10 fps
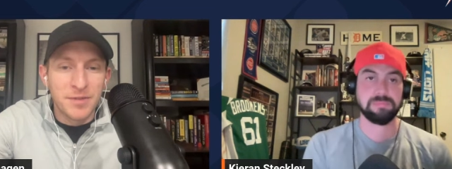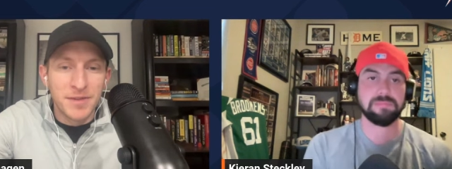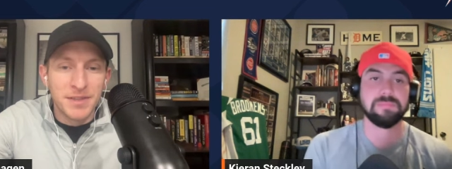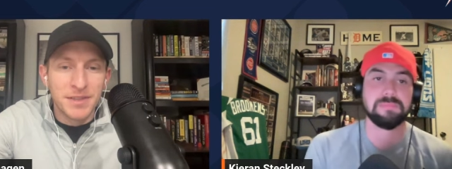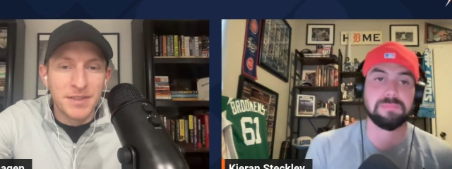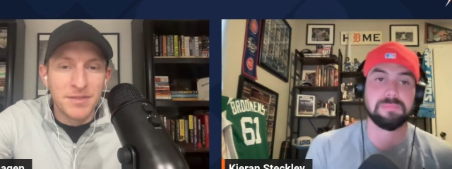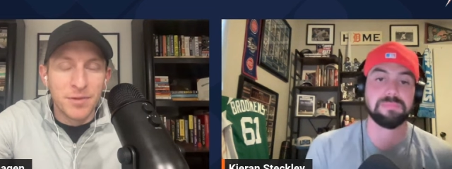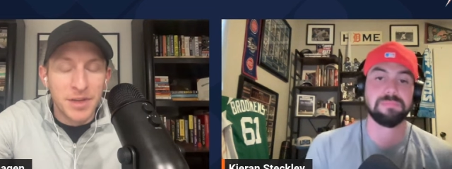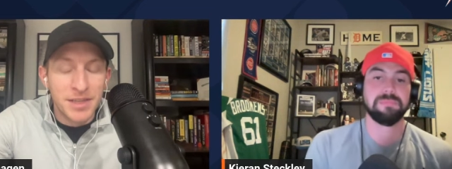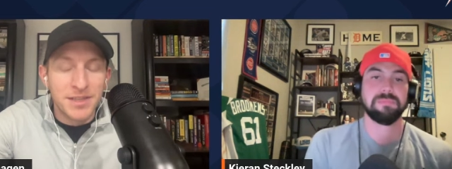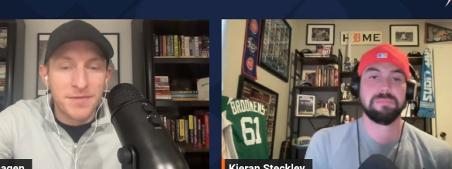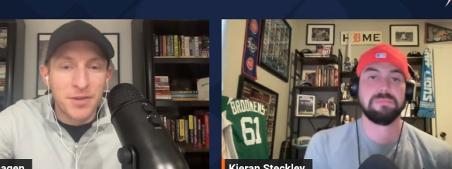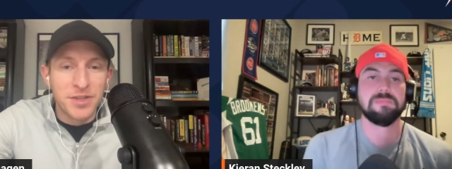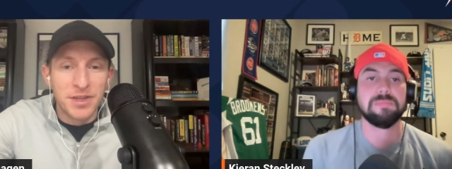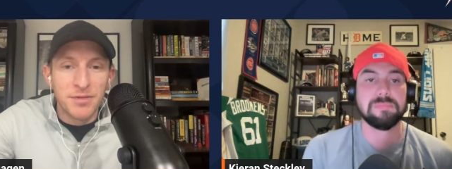Speaker 1: with his on his
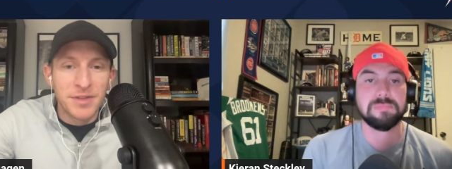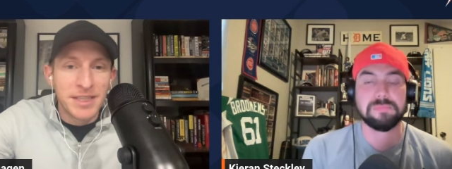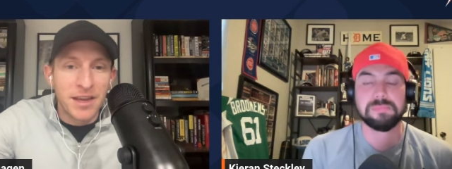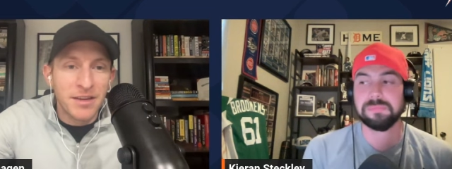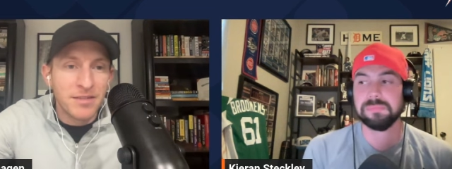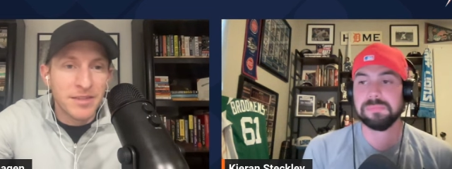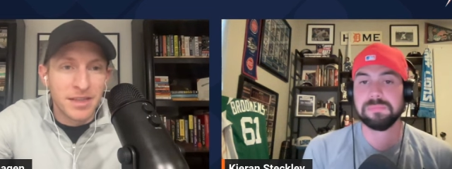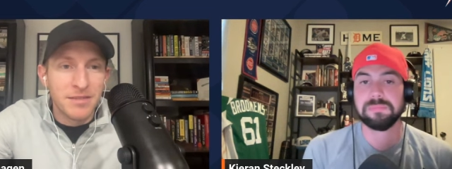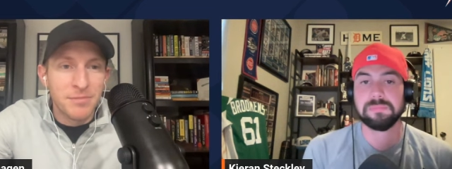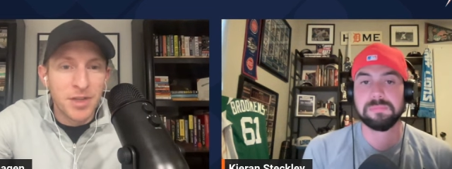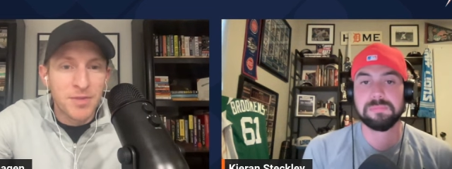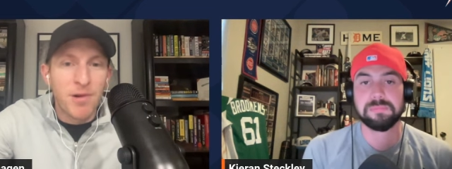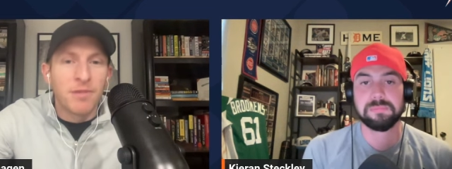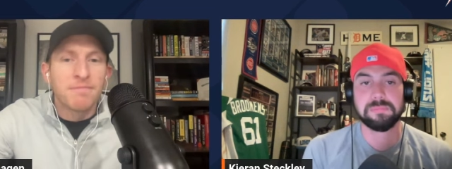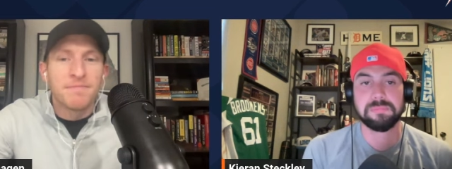first year with the Tigers and much
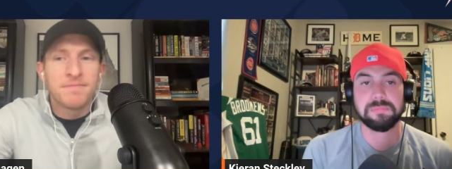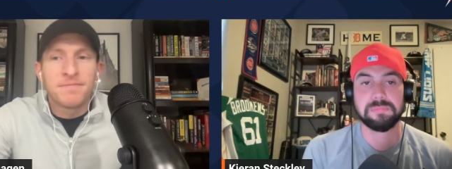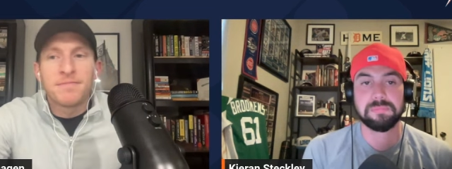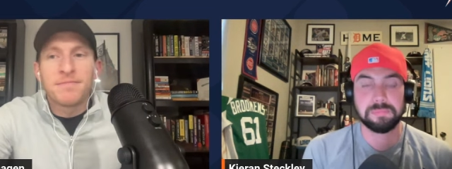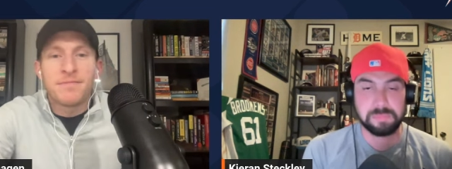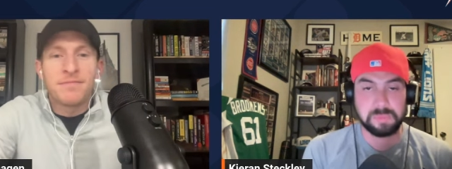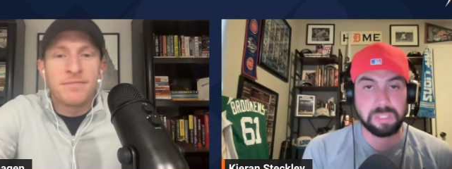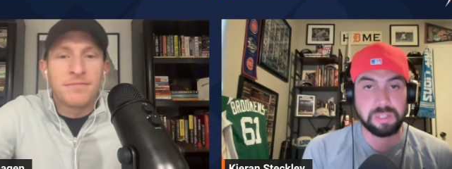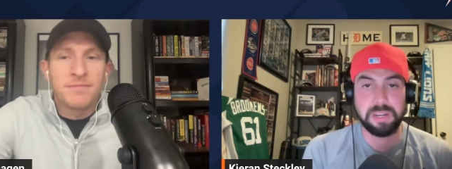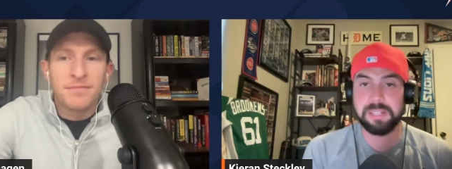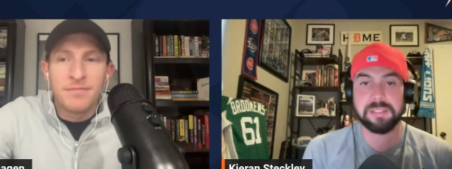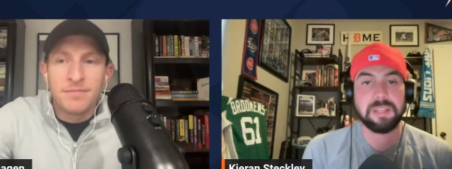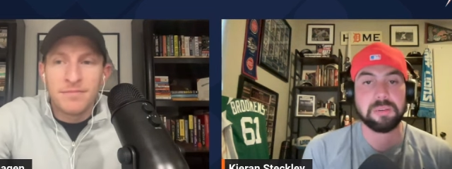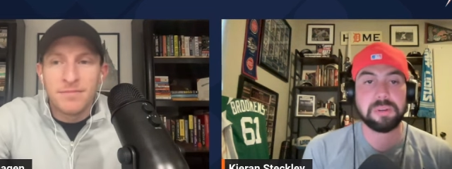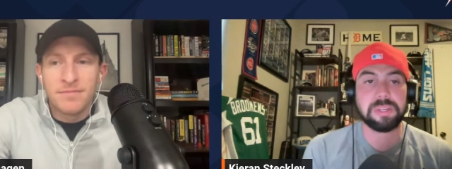more.
Speaker 2: All right.
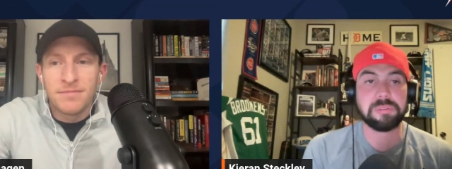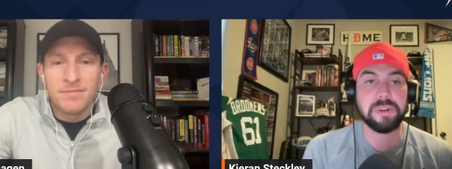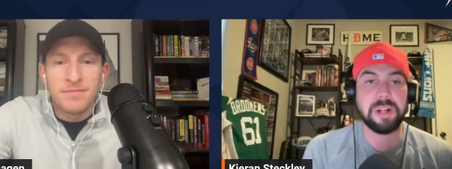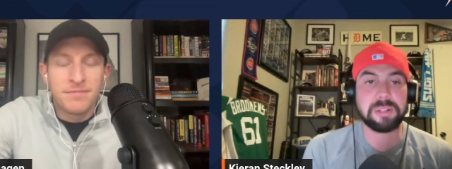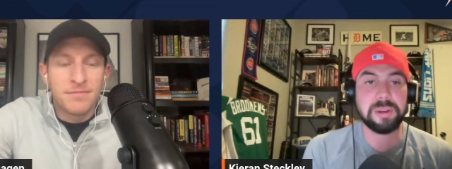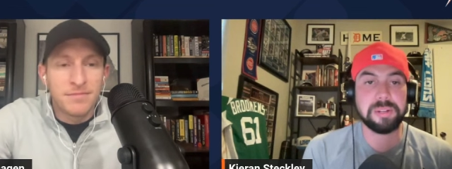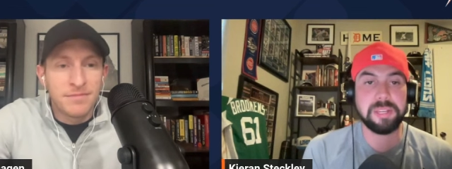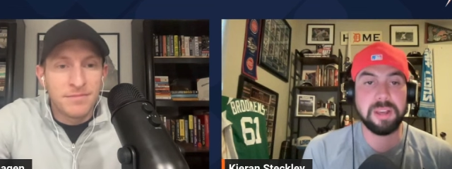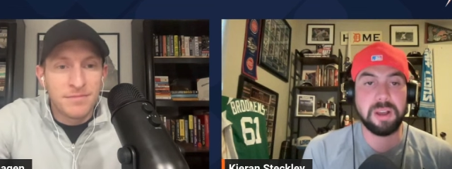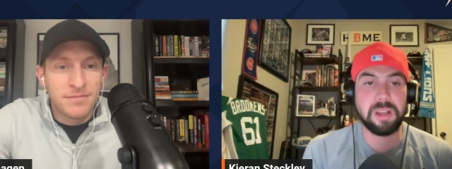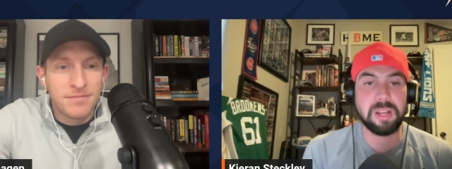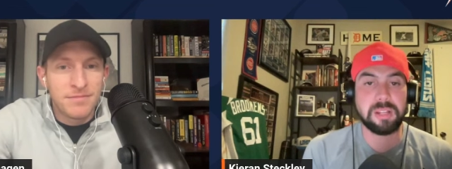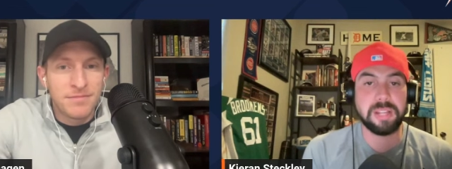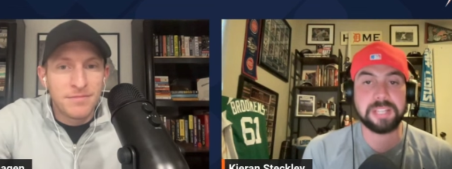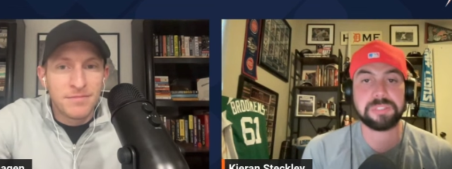Well, you can follow Cody on
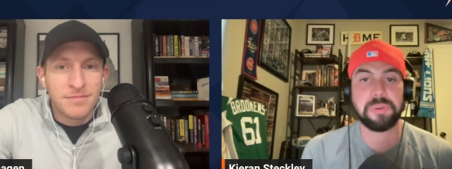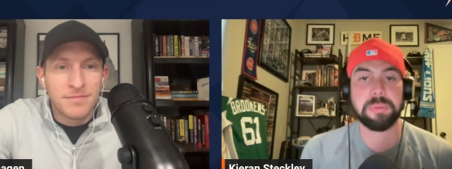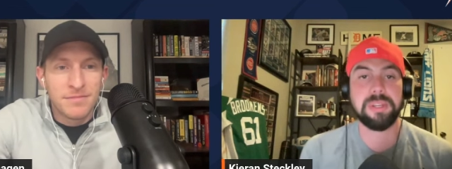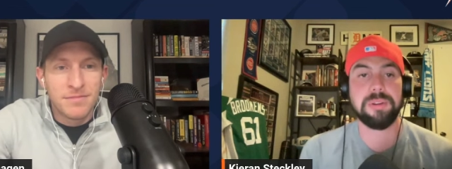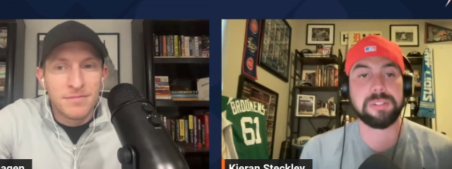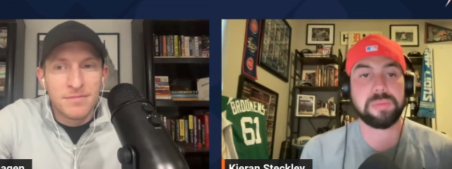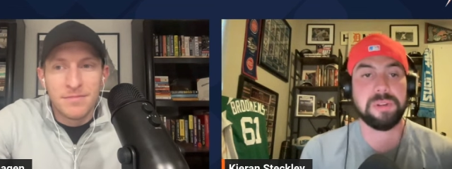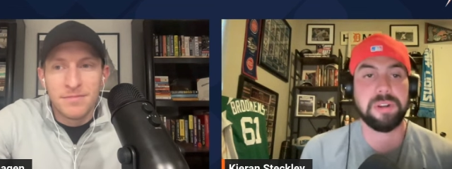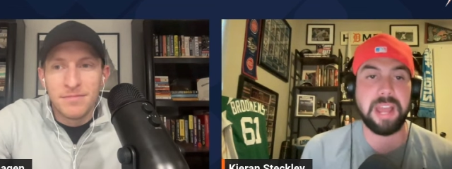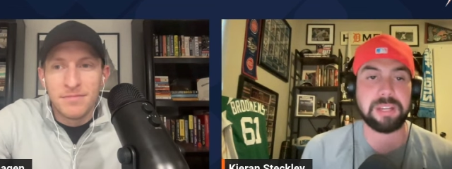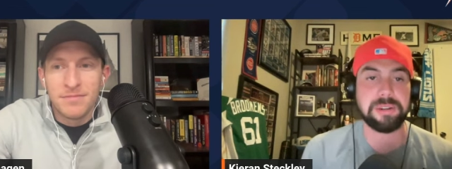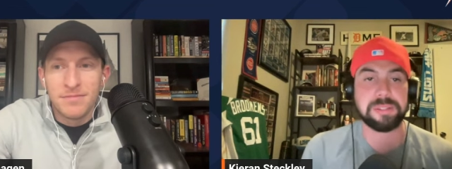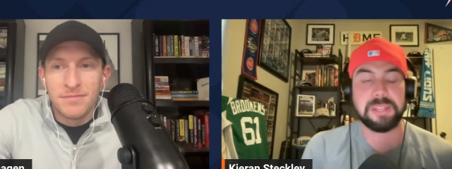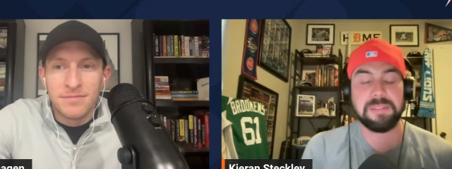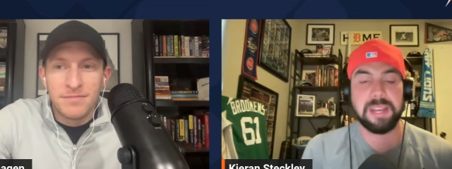X, formerly known as Twitter, at Cody
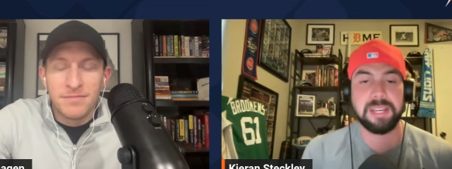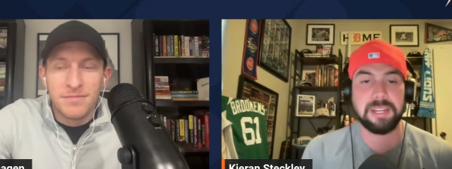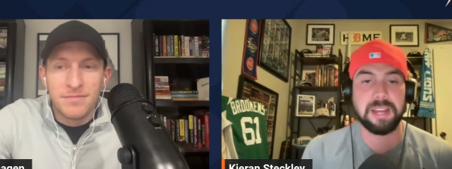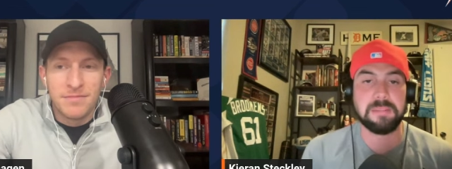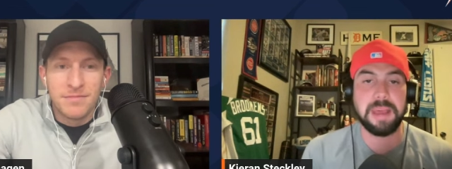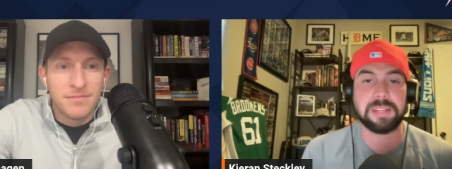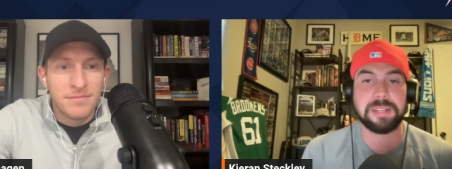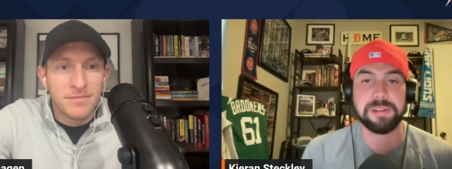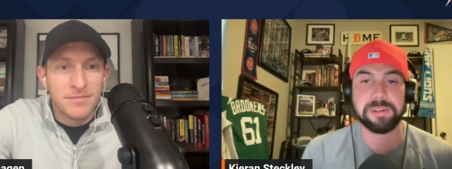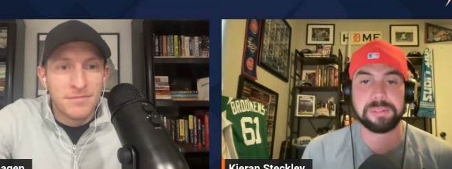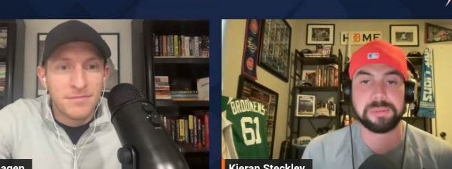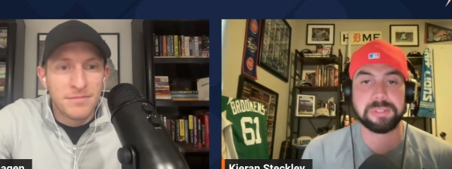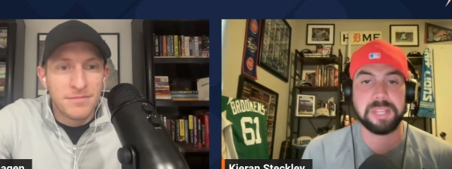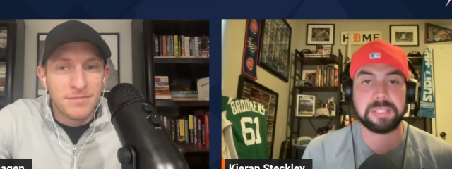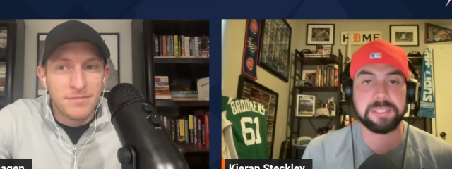Stavenhagen. I am at Kieran underscore
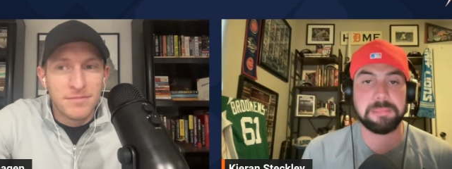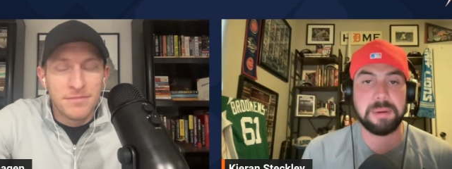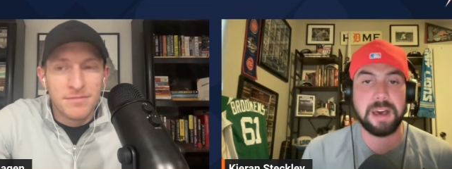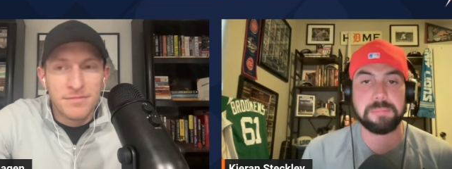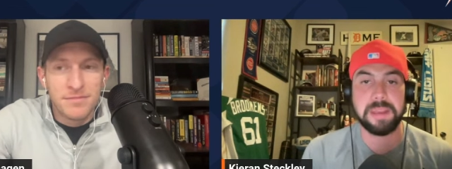Steckley, pod